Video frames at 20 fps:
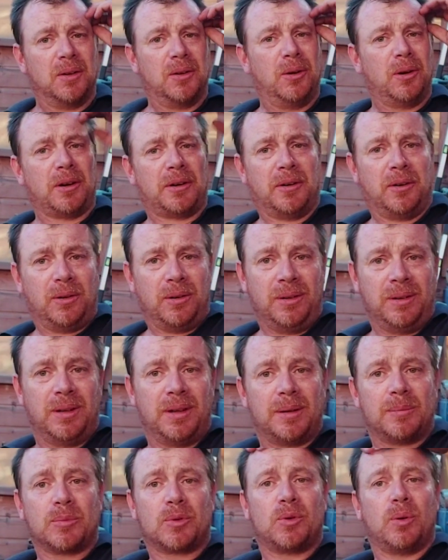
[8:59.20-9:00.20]
All in all,
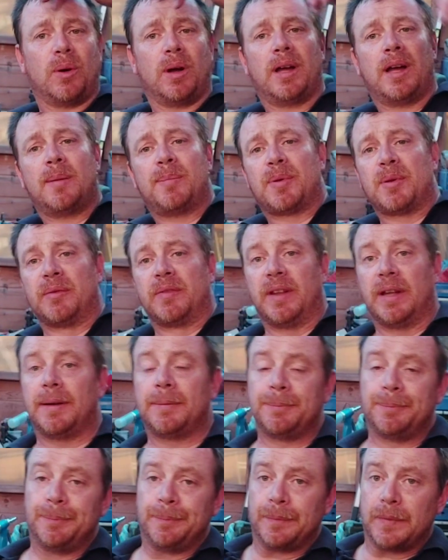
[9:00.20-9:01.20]
I'm quite happy with
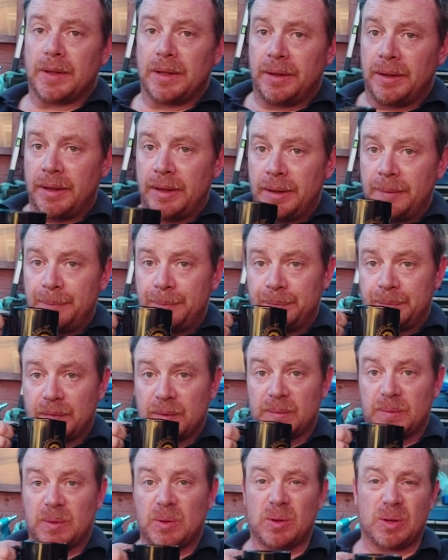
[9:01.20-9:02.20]
that.
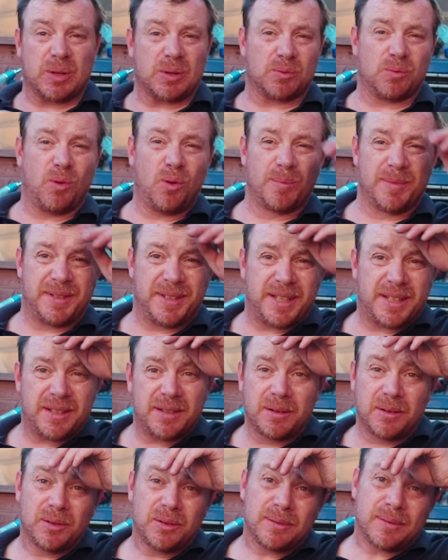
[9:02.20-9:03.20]
It's warm in there.
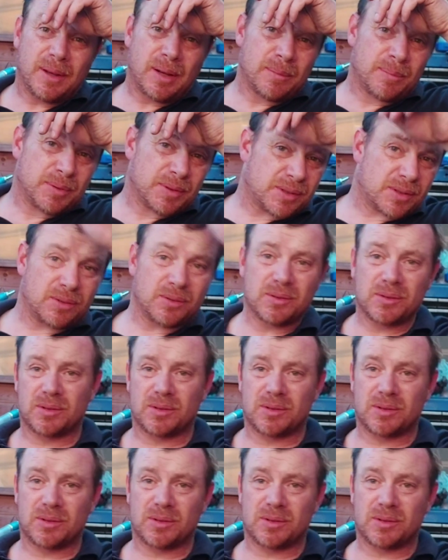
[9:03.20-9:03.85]
They couldn't open